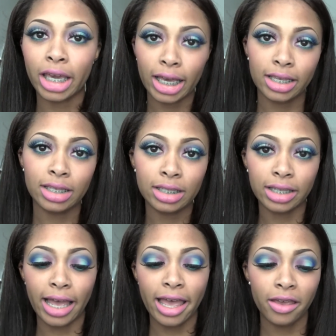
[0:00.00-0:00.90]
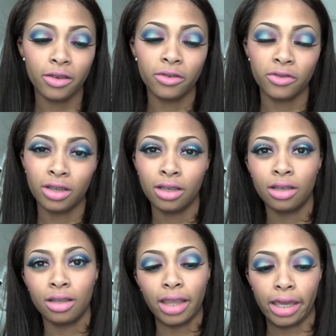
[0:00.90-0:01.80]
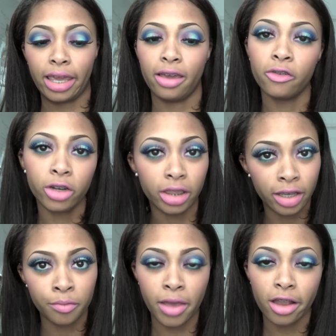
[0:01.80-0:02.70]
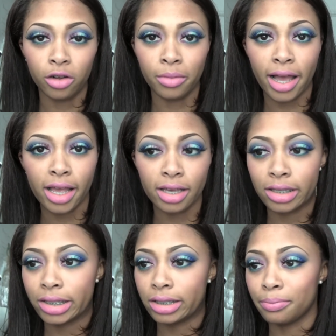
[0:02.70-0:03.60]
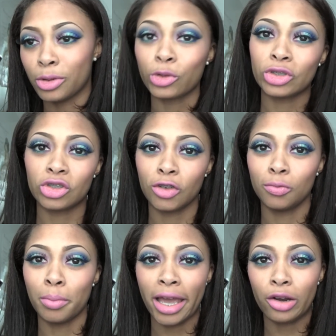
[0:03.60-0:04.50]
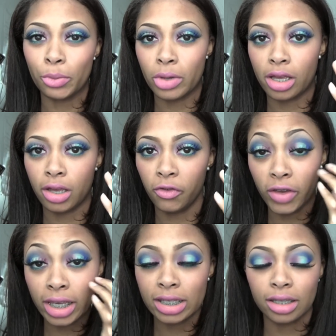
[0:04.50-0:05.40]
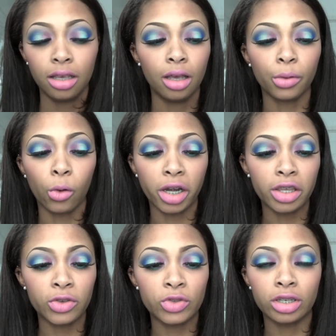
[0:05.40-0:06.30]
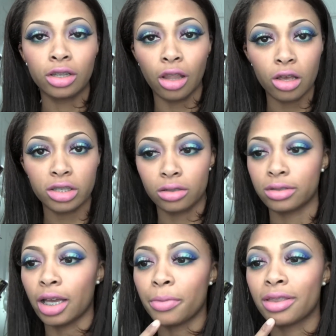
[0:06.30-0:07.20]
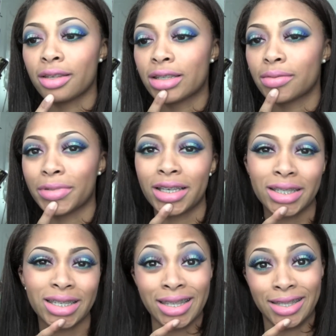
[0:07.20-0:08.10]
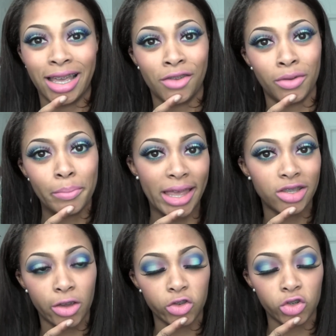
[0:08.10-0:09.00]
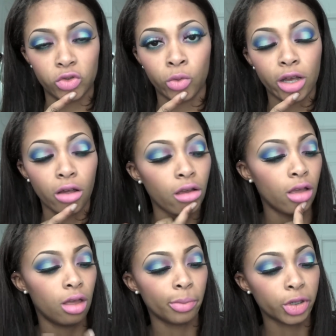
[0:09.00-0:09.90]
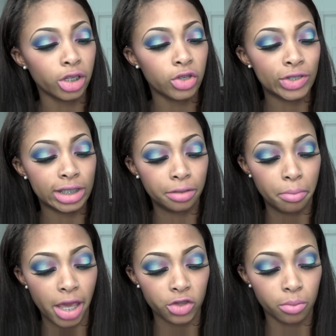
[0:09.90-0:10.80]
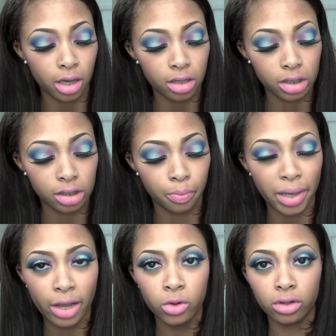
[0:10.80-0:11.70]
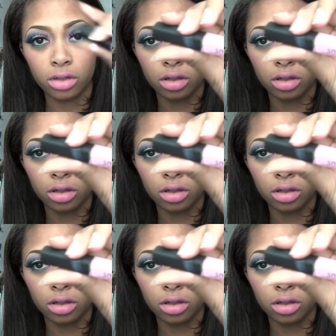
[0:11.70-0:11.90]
because I have like everything matte on my eyes, most of the stuff matte on my face, I'm going to use a gloss on top of this because this is kind of a matte texture as well. I'm going to use Smashbox Pout